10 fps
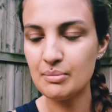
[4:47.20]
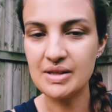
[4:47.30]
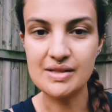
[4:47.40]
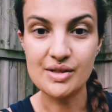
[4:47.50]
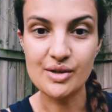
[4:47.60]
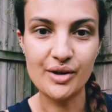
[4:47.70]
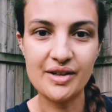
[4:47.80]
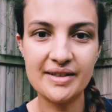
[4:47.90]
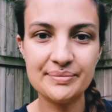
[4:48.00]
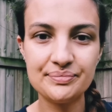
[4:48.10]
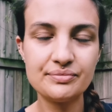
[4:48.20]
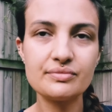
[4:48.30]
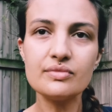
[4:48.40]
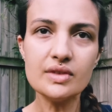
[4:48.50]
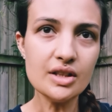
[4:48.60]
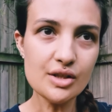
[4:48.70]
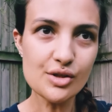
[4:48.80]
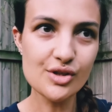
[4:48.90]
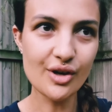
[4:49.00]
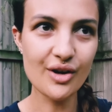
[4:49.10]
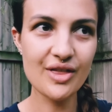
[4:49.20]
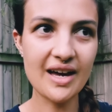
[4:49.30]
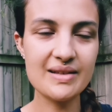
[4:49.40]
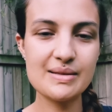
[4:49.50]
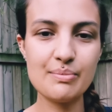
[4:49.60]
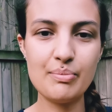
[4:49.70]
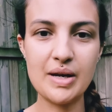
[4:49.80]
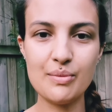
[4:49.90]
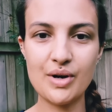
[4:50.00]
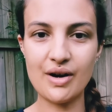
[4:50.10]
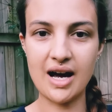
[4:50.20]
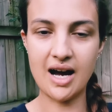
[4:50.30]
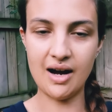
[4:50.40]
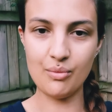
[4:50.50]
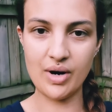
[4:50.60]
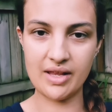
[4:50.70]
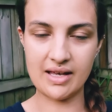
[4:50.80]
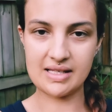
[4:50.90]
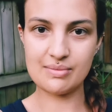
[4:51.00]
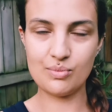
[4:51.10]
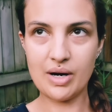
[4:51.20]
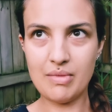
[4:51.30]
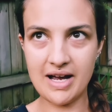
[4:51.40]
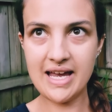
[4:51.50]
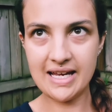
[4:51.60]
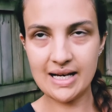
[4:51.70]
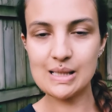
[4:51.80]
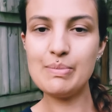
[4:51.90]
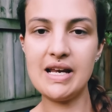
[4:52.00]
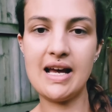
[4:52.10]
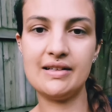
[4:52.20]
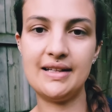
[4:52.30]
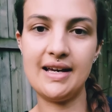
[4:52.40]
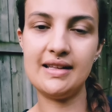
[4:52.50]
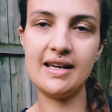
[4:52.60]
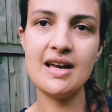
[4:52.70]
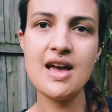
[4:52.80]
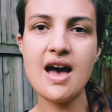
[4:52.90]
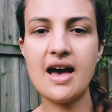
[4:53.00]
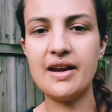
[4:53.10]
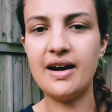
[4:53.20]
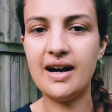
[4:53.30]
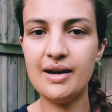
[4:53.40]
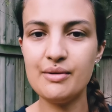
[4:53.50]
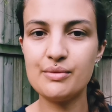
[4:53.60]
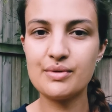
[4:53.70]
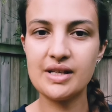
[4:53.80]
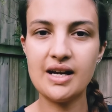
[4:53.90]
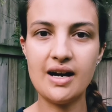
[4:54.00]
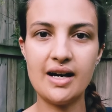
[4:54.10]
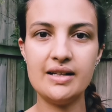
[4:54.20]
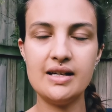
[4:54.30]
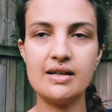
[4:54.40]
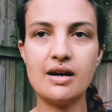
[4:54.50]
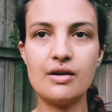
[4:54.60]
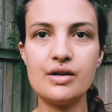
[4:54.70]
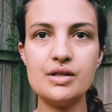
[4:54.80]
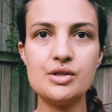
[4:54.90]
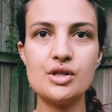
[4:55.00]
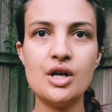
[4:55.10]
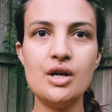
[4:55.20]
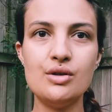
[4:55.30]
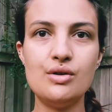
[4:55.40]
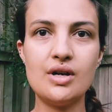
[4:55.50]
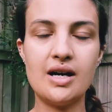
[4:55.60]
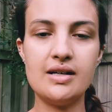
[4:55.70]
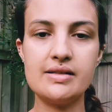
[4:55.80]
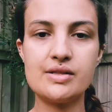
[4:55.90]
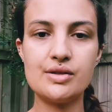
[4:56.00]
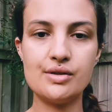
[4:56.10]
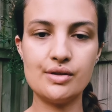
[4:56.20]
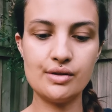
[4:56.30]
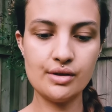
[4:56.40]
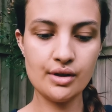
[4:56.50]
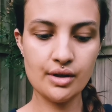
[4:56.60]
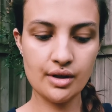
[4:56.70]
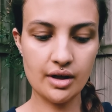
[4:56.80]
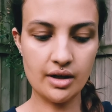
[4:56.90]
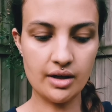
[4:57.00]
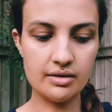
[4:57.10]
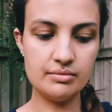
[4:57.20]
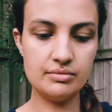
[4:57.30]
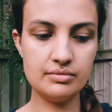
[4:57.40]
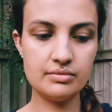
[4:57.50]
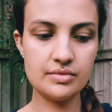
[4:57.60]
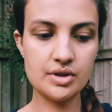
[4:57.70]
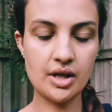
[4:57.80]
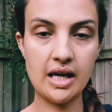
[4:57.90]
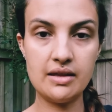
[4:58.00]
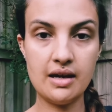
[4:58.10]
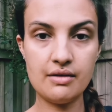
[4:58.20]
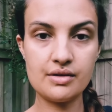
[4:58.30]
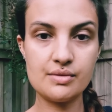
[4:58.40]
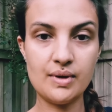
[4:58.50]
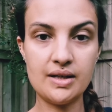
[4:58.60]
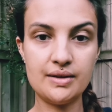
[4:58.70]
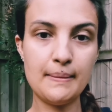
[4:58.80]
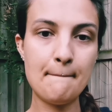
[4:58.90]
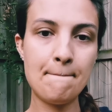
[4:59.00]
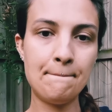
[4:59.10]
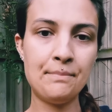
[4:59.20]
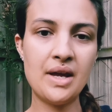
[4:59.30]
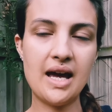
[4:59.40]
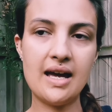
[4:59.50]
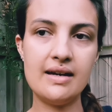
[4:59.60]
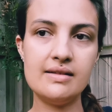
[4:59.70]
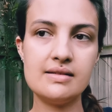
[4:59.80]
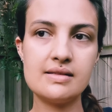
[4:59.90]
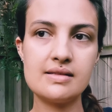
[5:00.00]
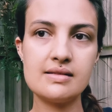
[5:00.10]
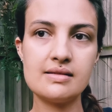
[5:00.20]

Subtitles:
business owner. So that's been that's where my head has been at lately, and I would really highly encourage you guys to head there as well. And